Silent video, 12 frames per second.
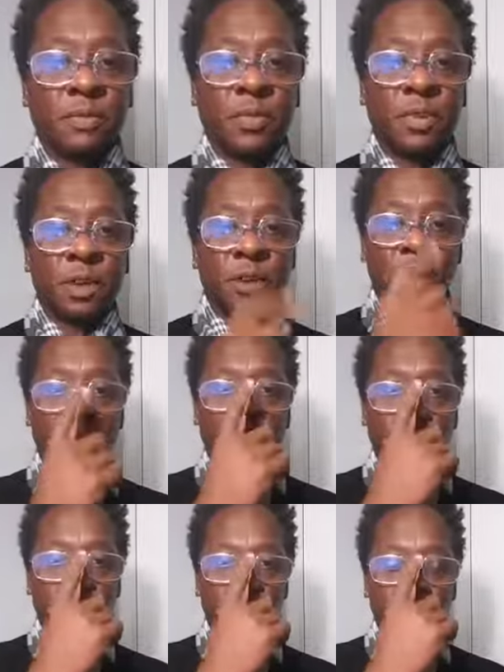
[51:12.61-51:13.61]
You know, they don't
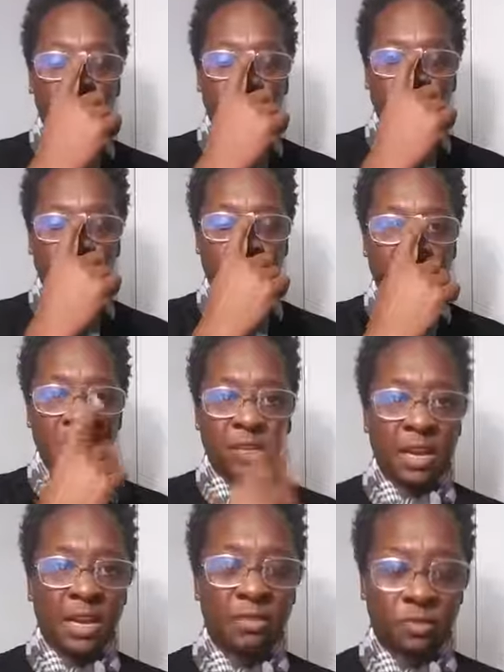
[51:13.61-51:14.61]
want to use us to be
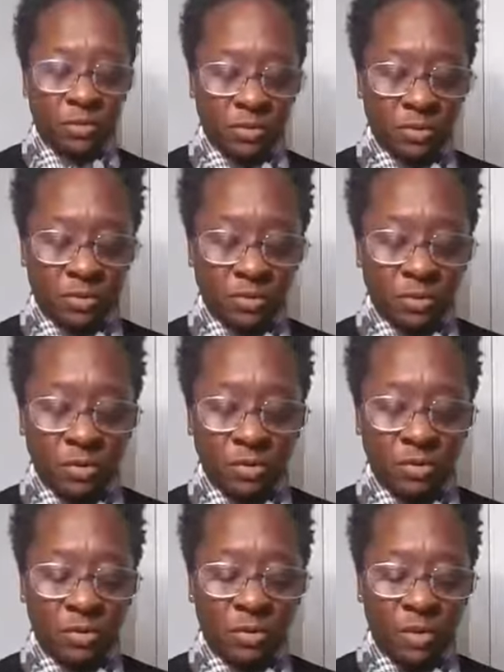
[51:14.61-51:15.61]
intellectuals,
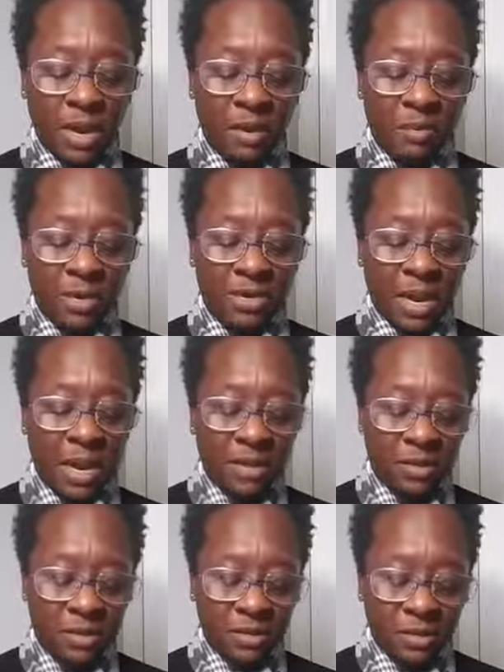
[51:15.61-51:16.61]
to create, to be
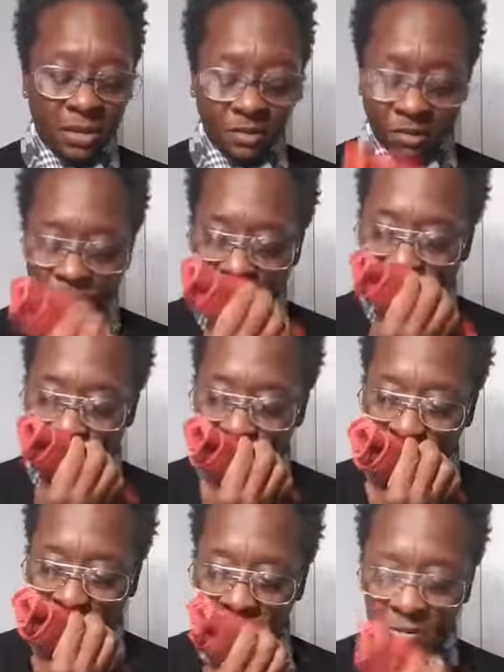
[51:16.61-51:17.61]
scientists. They just want to
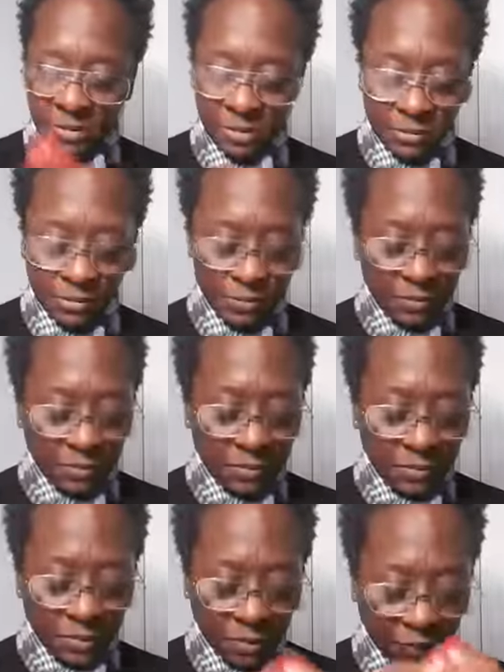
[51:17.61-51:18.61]
use us
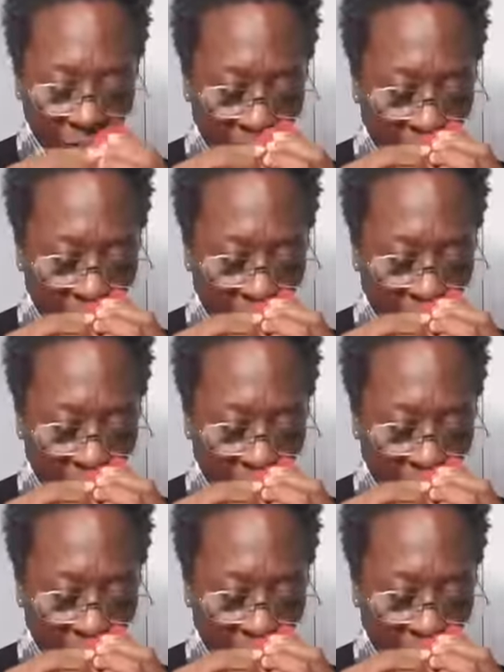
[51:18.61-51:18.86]
for,